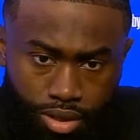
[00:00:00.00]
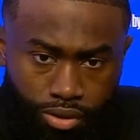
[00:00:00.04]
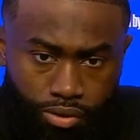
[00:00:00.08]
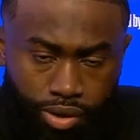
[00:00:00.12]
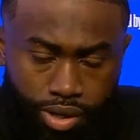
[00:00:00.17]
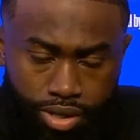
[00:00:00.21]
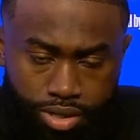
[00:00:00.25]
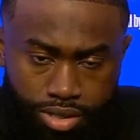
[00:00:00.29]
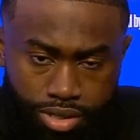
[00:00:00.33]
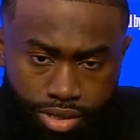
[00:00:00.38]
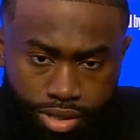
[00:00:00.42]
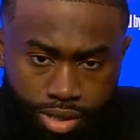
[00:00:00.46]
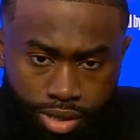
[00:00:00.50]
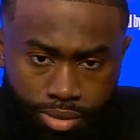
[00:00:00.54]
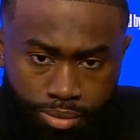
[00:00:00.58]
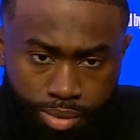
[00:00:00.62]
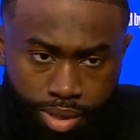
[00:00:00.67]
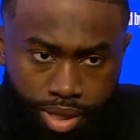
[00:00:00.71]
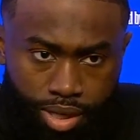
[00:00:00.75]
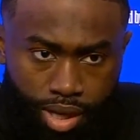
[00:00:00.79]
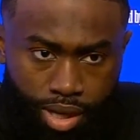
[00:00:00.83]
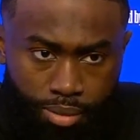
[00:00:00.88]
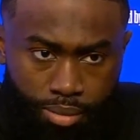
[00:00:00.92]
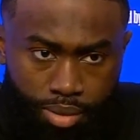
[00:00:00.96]
a great GM,
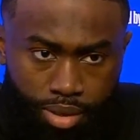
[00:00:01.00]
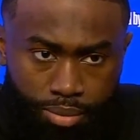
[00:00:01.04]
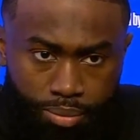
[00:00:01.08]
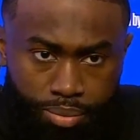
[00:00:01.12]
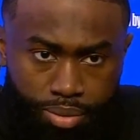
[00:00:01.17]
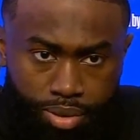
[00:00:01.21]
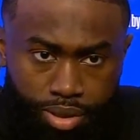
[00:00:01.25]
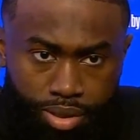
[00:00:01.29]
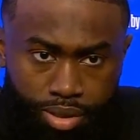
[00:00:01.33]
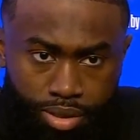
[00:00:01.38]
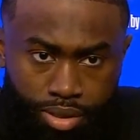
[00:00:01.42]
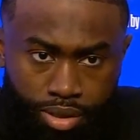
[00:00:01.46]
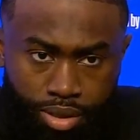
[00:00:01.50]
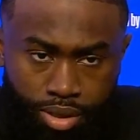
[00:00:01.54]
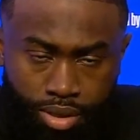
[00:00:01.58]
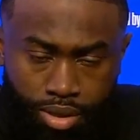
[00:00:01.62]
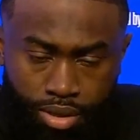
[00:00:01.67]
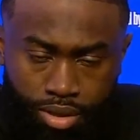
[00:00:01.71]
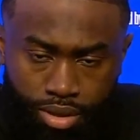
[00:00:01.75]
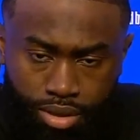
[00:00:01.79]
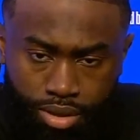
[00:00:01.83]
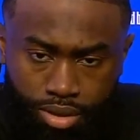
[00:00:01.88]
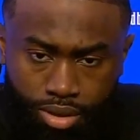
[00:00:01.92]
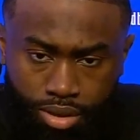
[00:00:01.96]
being able to put
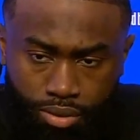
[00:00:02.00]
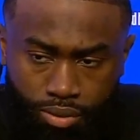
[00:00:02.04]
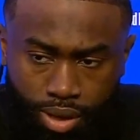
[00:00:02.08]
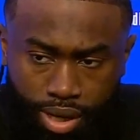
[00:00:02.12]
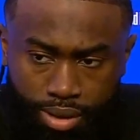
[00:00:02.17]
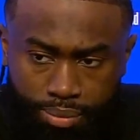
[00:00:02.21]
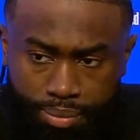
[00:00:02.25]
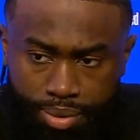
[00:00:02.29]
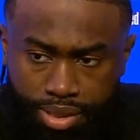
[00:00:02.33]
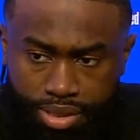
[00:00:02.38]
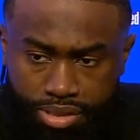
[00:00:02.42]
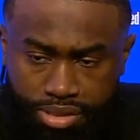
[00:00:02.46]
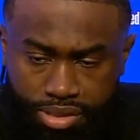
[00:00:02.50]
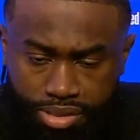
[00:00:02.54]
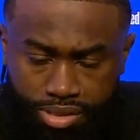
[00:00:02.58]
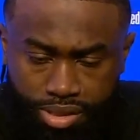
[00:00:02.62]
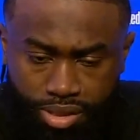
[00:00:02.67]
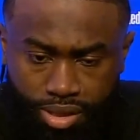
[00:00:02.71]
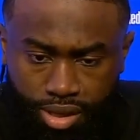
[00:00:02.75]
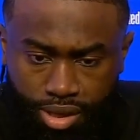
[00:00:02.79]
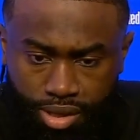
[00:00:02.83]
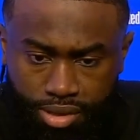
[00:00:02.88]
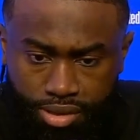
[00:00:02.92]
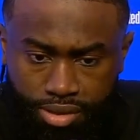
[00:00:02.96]
the right pieces
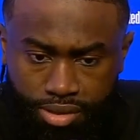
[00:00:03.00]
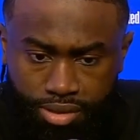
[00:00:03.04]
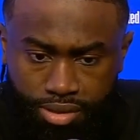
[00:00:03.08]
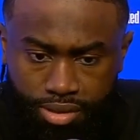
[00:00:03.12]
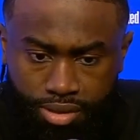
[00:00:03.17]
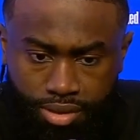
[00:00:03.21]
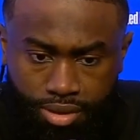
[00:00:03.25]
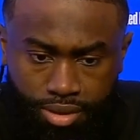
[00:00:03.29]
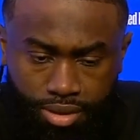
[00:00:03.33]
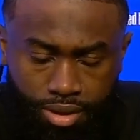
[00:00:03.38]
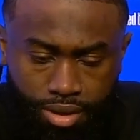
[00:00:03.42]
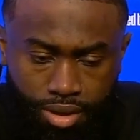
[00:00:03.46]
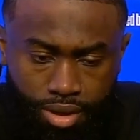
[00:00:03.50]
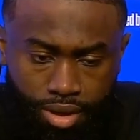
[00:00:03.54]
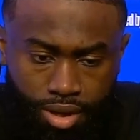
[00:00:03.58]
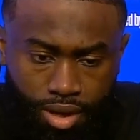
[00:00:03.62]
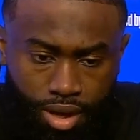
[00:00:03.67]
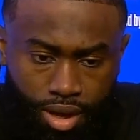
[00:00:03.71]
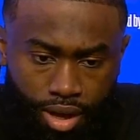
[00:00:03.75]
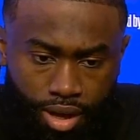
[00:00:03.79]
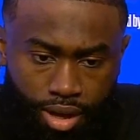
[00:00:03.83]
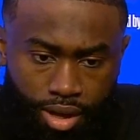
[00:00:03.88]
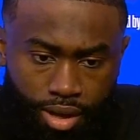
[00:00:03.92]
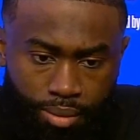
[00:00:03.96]
together
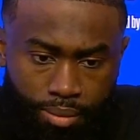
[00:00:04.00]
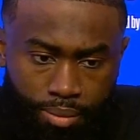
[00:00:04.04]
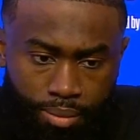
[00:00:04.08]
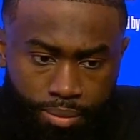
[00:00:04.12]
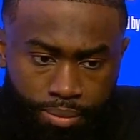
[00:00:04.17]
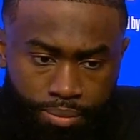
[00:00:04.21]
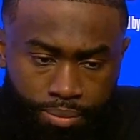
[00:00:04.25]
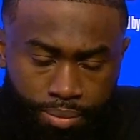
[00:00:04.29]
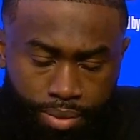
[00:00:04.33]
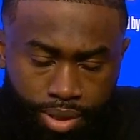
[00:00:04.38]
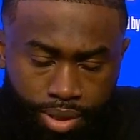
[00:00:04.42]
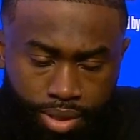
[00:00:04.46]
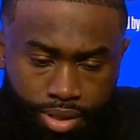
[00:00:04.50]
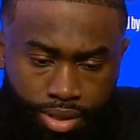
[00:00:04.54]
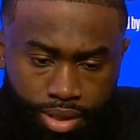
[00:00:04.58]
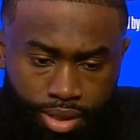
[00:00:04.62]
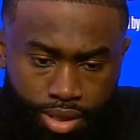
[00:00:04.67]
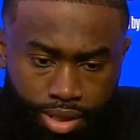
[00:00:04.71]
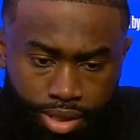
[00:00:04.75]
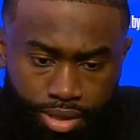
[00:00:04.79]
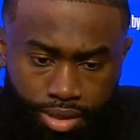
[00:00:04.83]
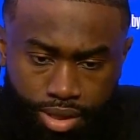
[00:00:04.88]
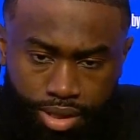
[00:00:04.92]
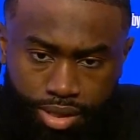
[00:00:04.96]

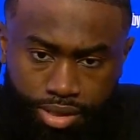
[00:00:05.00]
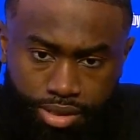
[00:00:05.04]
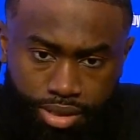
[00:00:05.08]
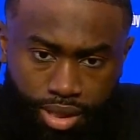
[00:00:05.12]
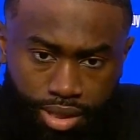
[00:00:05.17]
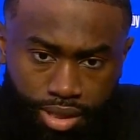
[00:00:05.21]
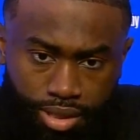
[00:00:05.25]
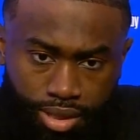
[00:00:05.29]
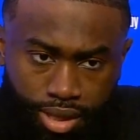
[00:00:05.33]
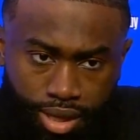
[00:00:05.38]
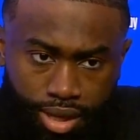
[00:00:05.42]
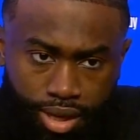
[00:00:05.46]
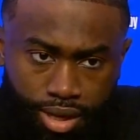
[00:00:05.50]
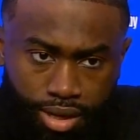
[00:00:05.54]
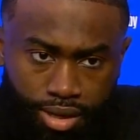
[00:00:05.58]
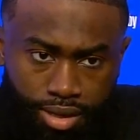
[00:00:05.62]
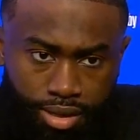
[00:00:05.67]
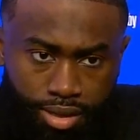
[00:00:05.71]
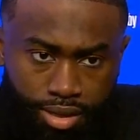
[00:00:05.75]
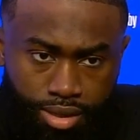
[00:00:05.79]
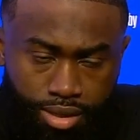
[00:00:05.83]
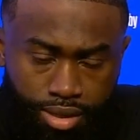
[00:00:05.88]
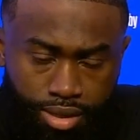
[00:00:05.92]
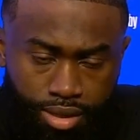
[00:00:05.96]
and things like that.
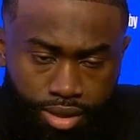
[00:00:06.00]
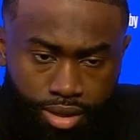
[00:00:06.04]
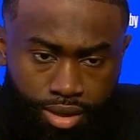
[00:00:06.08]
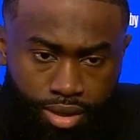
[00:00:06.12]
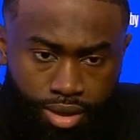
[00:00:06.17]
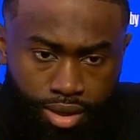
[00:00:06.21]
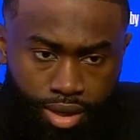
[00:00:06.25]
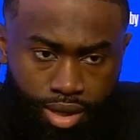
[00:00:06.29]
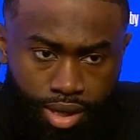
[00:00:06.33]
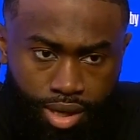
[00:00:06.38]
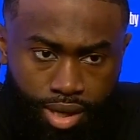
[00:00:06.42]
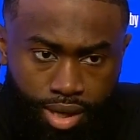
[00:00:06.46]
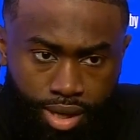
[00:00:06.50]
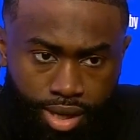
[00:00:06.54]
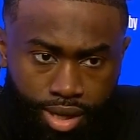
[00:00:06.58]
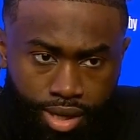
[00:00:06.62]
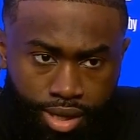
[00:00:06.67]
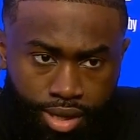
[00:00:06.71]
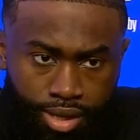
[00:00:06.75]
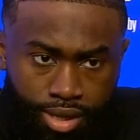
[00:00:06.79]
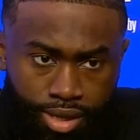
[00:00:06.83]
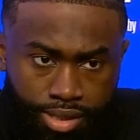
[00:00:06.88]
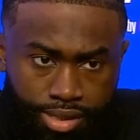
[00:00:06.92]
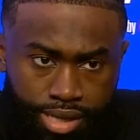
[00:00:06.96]

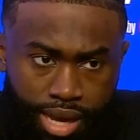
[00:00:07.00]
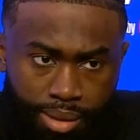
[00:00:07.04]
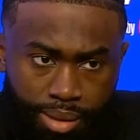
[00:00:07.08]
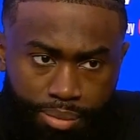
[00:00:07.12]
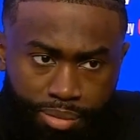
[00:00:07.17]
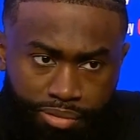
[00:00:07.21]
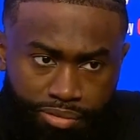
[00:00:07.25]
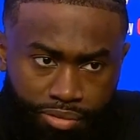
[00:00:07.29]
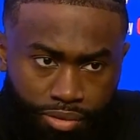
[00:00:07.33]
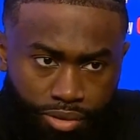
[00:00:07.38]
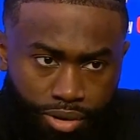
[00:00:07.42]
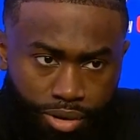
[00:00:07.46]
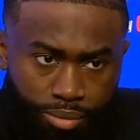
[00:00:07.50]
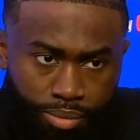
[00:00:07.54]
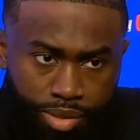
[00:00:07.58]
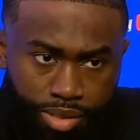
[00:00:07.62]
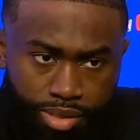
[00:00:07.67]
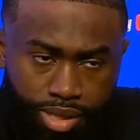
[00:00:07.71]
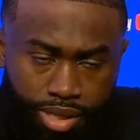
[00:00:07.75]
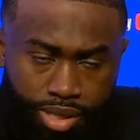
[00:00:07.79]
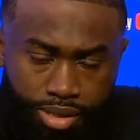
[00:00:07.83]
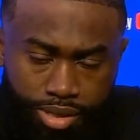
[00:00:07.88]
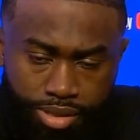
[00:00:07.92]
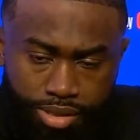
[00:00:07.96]
And it's happy for him.
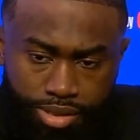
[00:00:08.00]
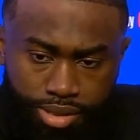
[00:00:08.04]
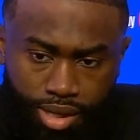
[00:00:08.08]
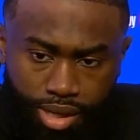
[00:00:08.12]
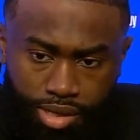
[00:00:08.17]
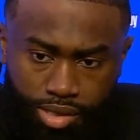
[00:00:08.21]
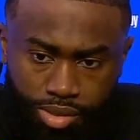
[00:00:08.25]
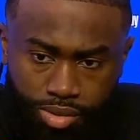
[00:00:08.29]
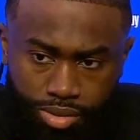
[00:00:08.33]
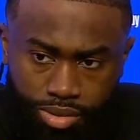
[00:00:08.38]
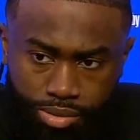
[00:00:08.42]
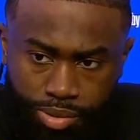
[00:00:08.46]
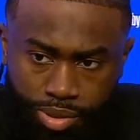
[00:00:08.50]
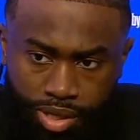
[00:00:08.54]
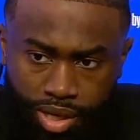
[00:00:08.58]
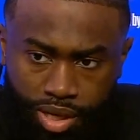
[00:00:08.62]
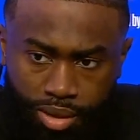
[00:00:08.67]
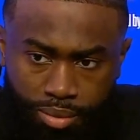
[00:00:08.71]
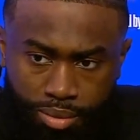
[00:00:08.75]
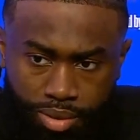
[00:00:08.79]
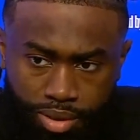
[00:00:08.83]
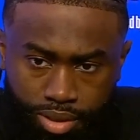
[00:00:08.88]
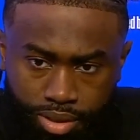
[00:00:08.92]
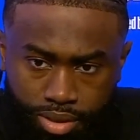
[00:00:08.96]
His schedule has been
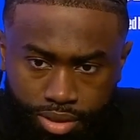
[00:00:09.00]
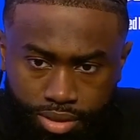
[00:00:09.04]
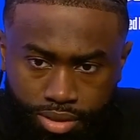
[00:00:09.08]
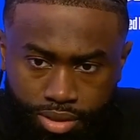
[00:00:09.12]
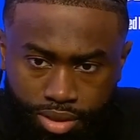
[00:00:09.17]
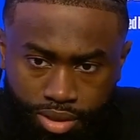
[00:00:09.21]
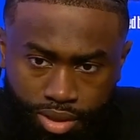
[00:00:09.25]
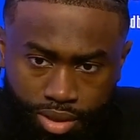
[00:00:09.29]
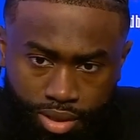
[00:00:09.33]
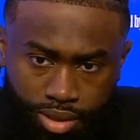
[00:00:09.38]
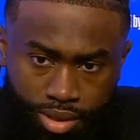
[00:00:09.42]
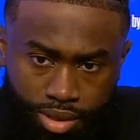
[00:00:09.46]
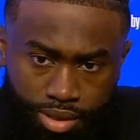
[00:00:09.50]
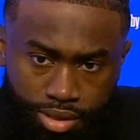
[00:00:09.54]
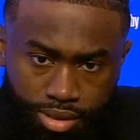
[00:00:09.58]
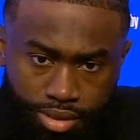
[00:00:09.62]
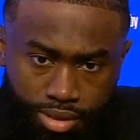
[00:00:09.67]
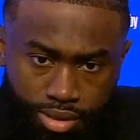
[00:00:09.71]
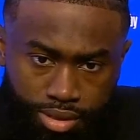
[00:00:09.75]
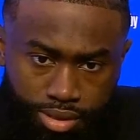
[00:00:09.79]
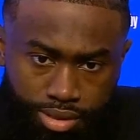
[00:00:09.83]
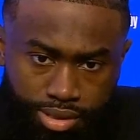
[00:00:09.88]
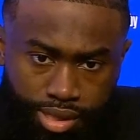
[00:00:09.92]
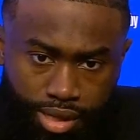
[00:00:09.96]
able to
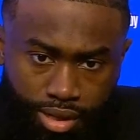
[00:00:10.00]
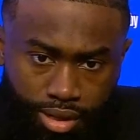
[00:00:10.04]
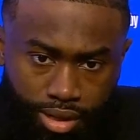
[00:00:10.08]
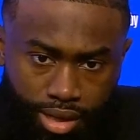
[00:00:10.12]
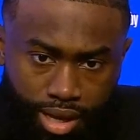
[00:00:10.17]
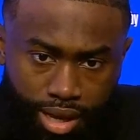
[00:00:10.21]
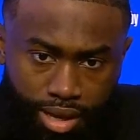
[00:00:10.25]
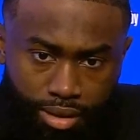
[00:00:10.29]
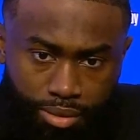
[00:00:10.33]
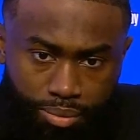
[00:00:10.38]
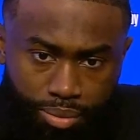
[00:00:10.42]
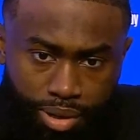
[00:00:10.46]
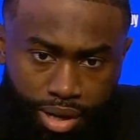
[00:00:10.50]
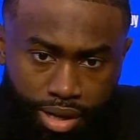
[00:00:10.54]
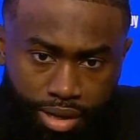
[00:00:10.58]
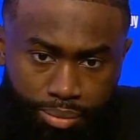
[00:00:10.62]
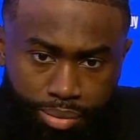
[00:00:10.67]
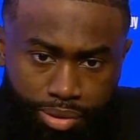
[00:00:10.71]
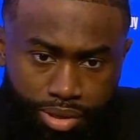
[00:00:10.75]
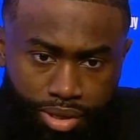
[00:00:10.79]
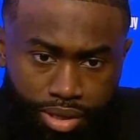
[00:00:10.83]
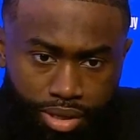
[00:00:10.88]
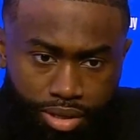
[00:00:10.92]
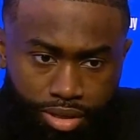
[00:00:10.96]
settle out, probably
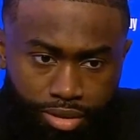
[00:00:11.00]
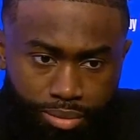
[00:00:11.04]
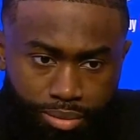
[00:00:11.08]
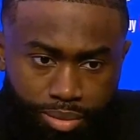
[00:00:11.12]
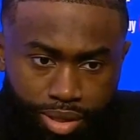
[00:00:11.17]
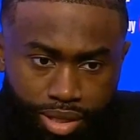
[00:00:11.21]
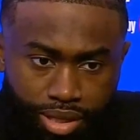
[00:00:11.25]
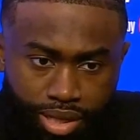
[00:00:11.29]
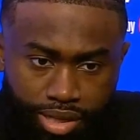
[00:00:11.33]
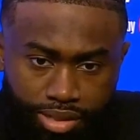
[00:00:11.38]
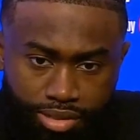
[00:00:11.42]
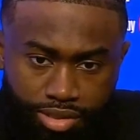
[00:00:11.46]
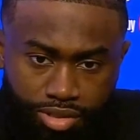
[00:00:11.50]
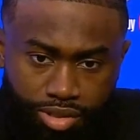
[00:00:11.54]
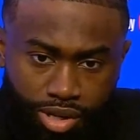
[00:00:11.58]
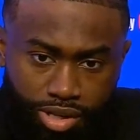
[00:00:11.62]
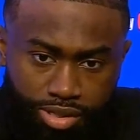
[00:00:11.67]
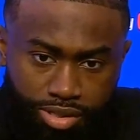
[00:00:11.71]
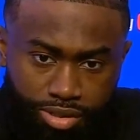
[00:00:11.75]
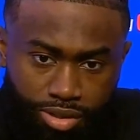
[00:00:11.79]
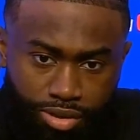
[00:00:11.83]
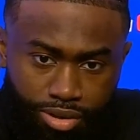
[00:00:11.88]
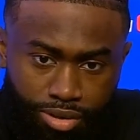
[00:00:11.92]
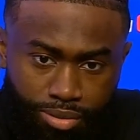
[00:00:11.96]
putting a little bit less
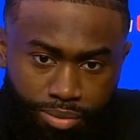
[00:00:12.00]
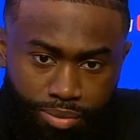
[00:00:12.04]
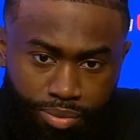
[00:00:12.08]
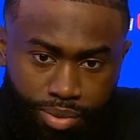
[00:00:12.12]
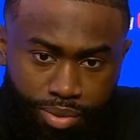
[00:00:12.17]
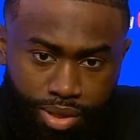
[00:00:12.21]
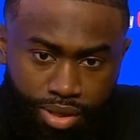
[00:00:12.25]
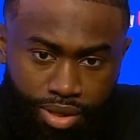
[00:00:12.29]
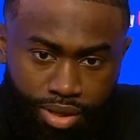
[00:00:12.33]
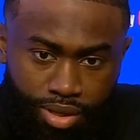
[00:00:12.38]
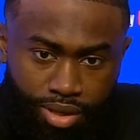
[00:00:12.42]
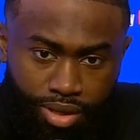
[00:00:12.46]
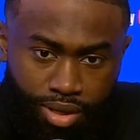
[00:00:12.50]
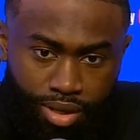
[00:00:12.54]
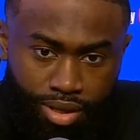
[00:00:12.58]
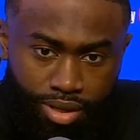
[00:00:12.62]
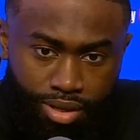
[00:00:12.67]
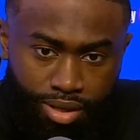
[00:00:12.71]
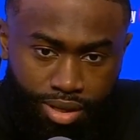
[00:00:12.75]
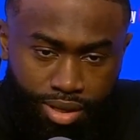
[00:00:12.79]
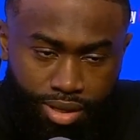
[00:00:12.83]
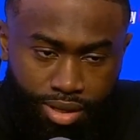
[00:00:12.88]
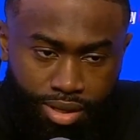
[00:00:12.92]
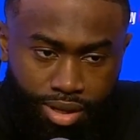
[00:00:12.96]
stress on him
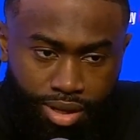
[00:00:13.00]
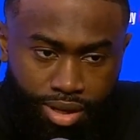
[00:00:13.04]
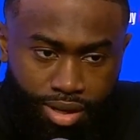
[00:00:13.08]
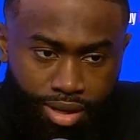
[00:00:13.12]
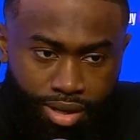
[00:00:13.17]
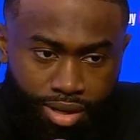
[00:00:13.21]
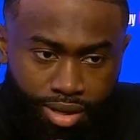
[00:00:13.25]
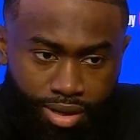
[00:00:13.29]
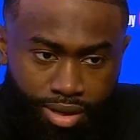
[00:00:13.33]
than